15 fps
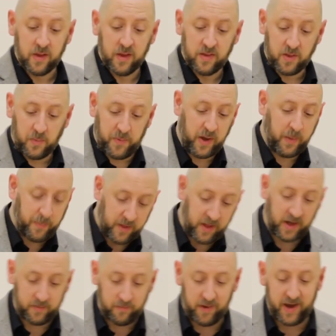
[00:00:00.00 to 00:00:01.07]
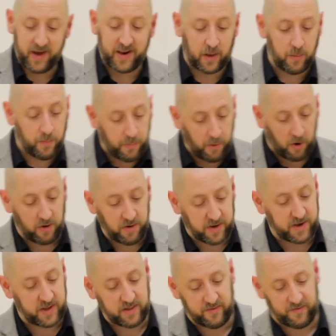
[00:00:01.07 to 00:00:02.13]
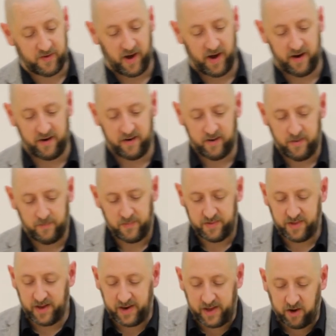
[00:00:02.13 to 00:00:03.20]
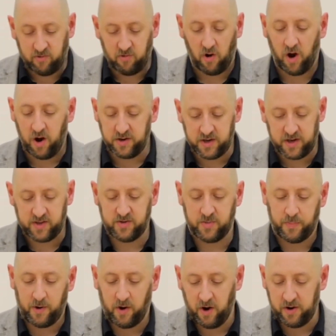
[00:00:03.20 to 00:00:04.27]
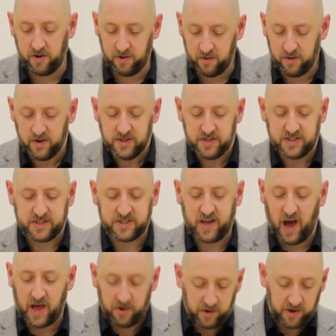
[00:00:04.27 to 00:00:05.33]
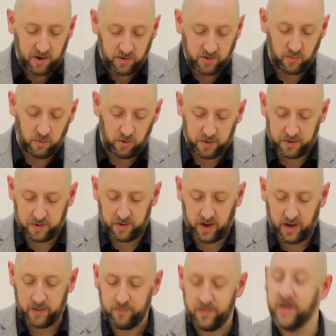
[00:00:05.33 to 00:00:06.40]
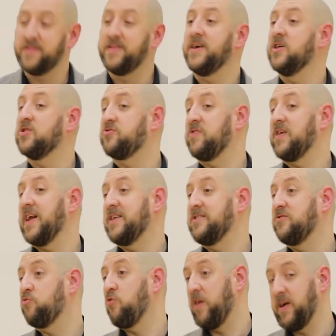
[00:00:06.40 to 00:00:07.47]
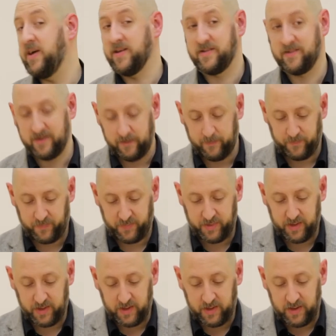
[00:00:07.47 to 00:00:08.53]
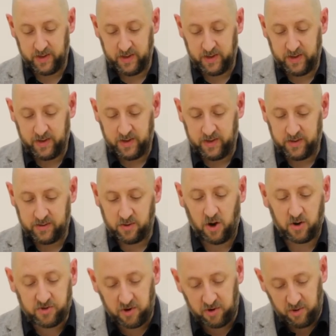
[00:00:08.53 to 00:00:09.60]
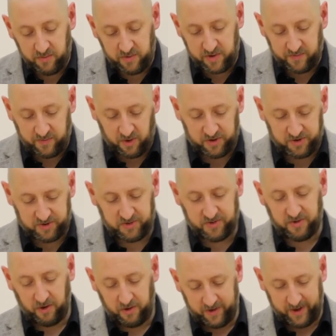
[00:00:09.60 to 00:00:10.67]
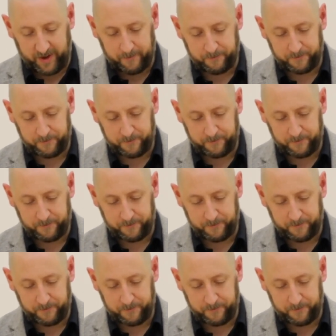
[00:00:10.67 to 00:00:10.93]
the people had made and burned it in the fire. Then he ground it into powder, scattered it on the water, and made the Israelites drink it. Now turn over to verse 30,